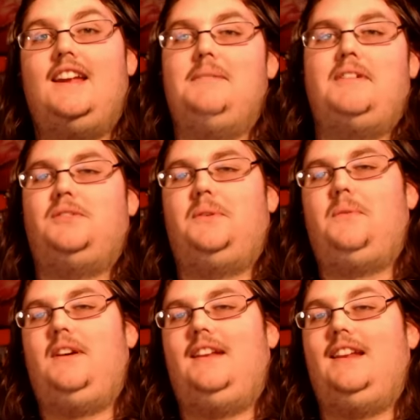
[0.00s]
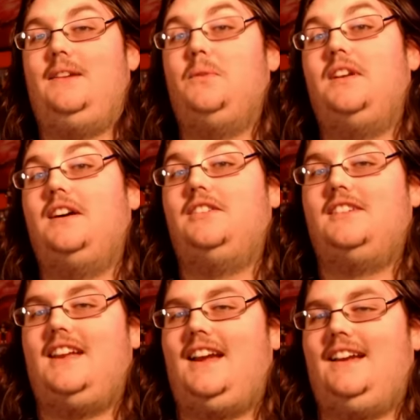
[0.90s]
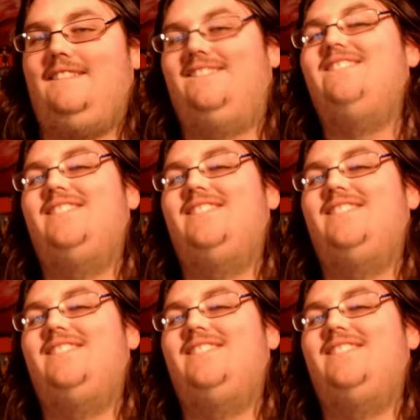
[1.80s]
Animation Rewind, hitting 100K.